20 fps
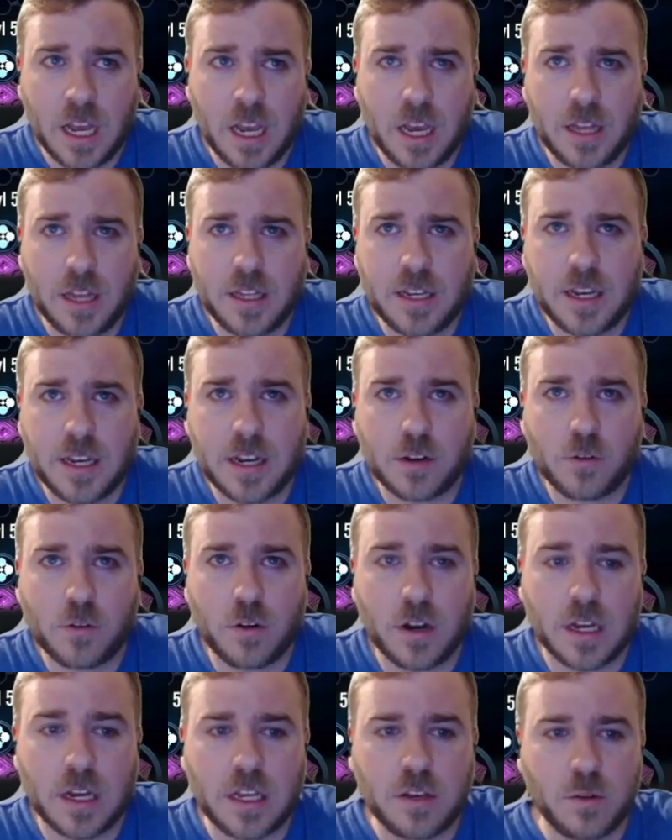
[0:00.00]
The Datacron
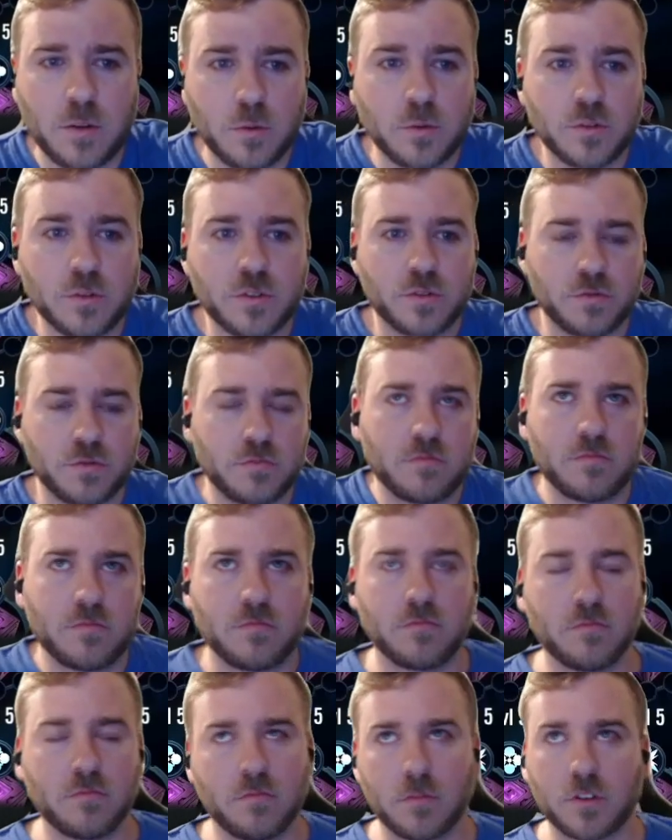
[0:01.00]
I use
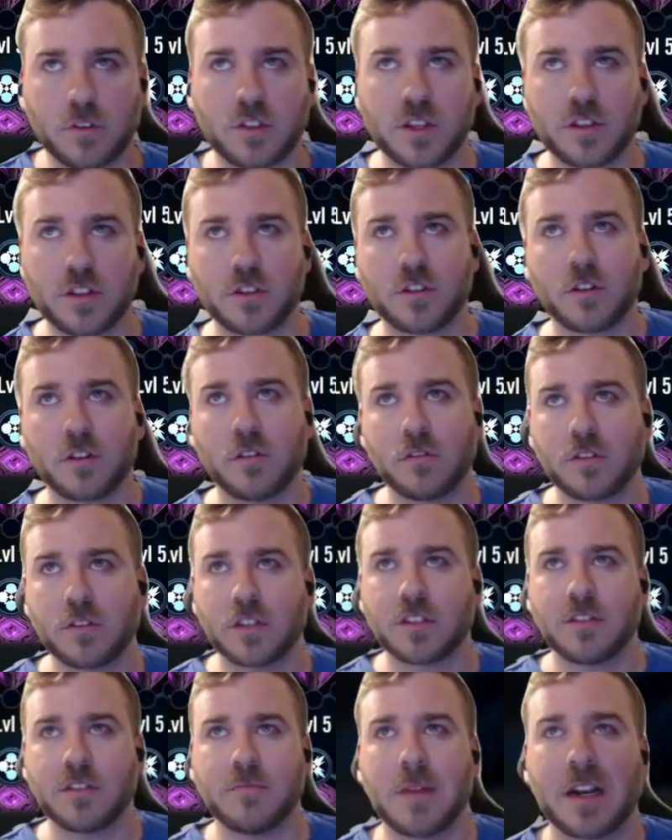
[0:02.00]
Sith Eternal
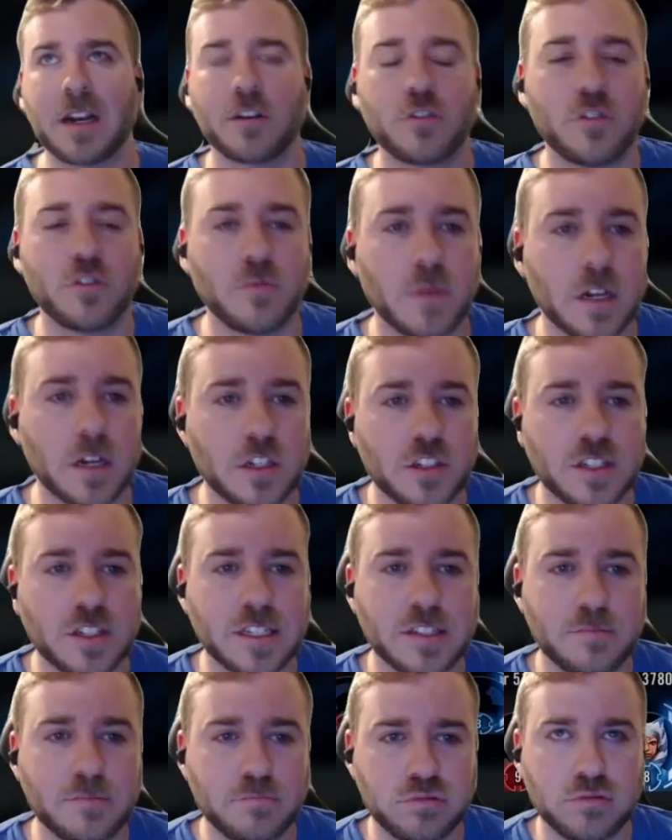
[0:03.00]
doesn't matter too much. This
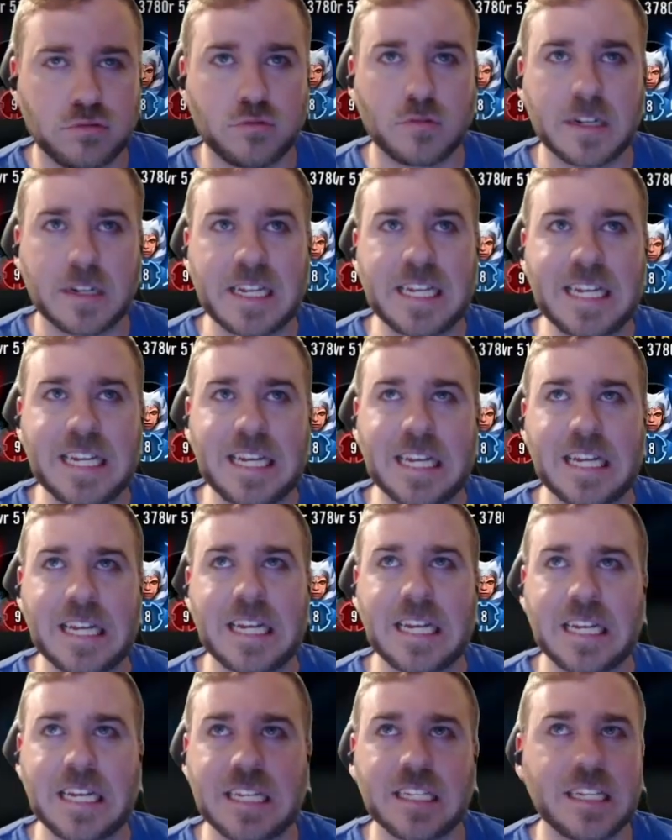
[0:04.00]
is a pretty
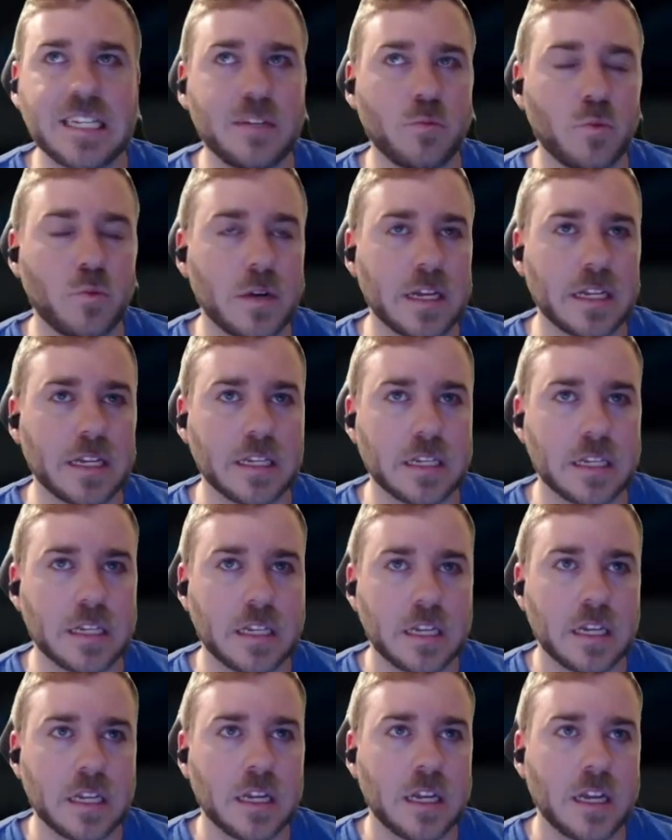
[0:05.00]
easy win.
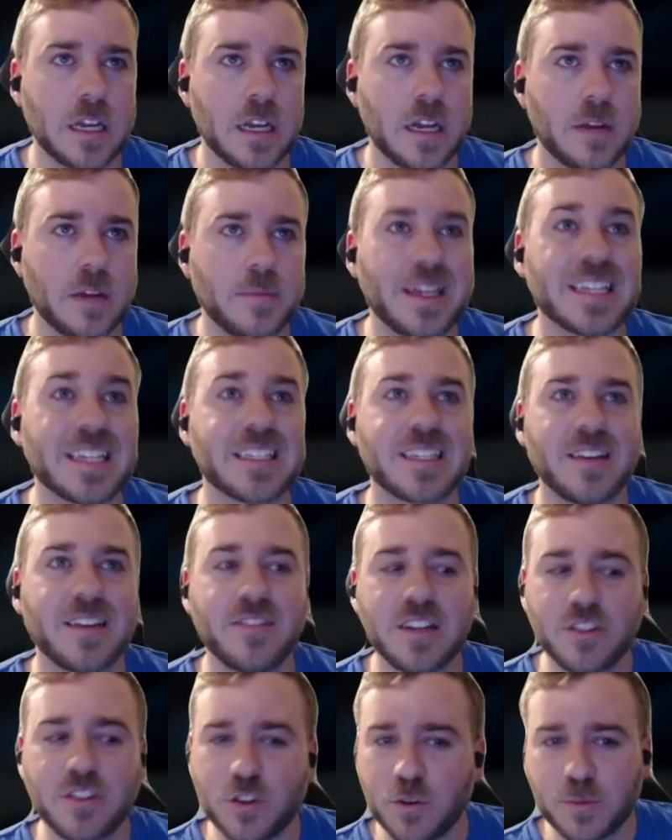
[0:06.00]
Be a
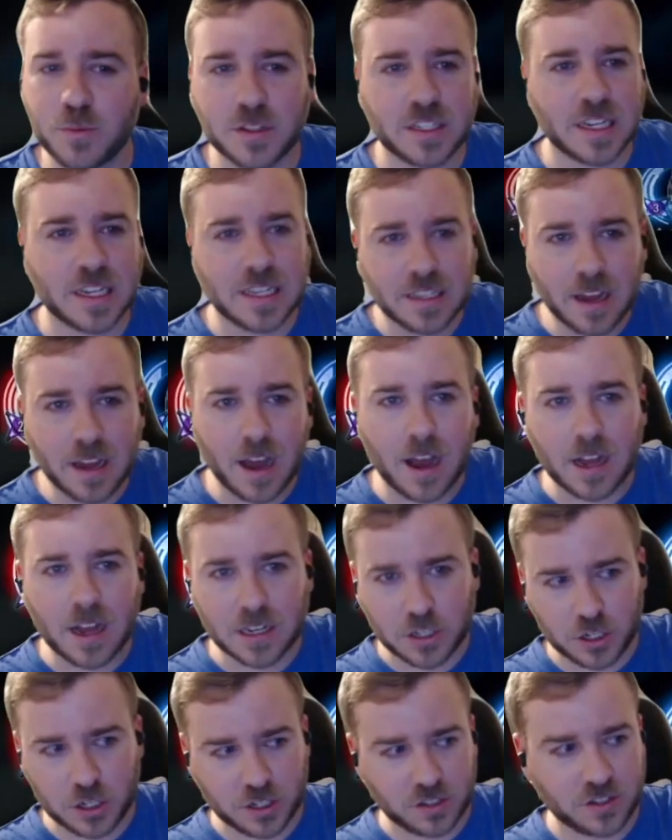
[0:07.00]
72%
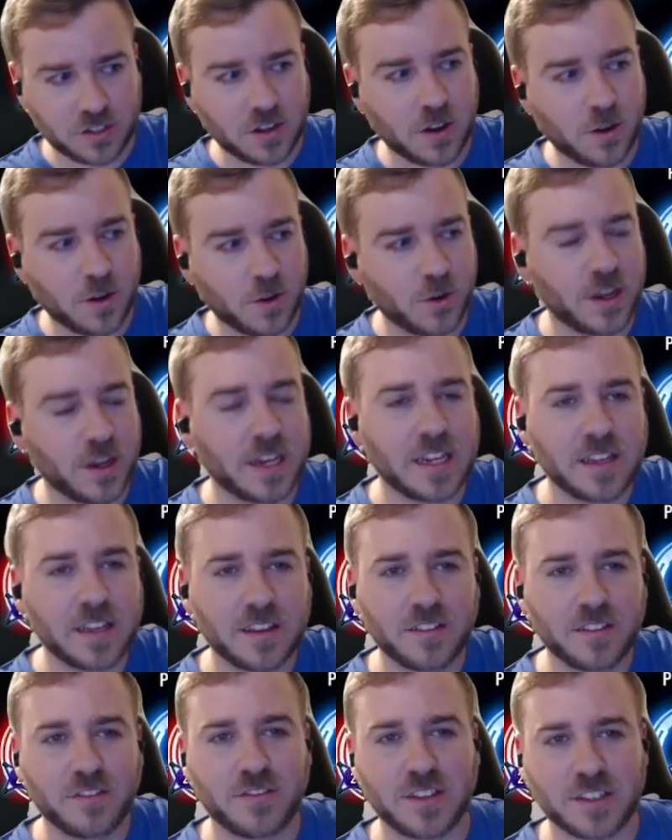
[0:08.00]
dodge, so
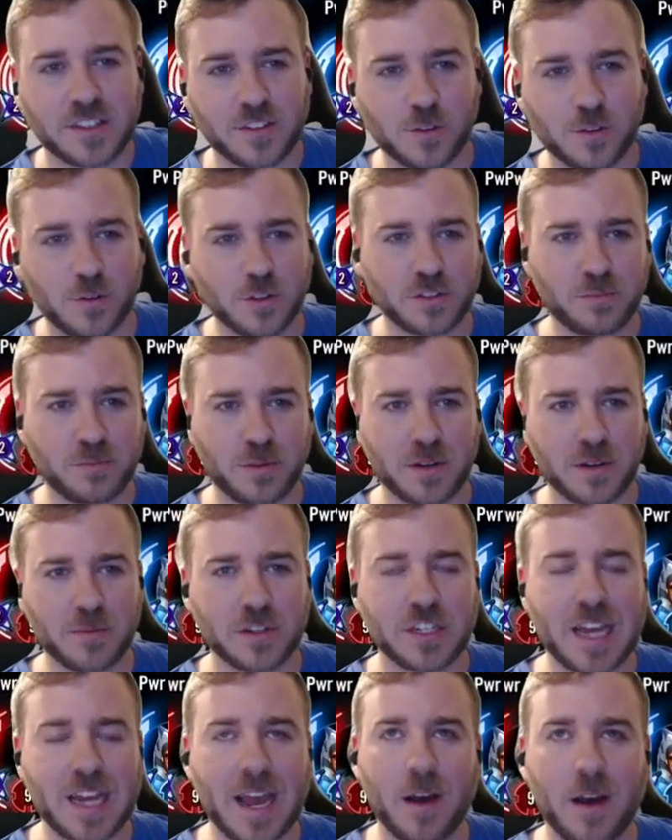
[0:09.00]
anything physical is pretty
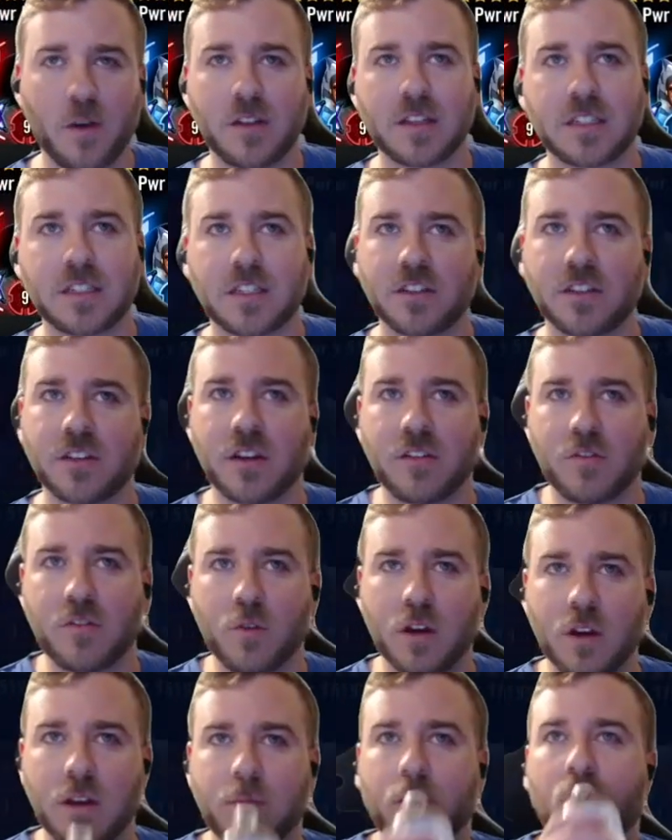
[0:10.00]
much out unless it's
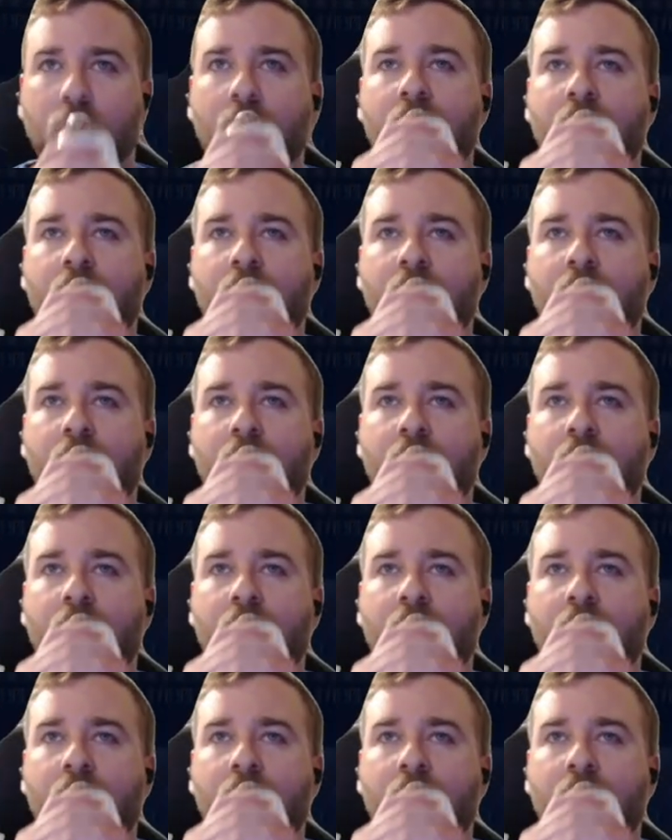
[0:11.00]
unavoidable.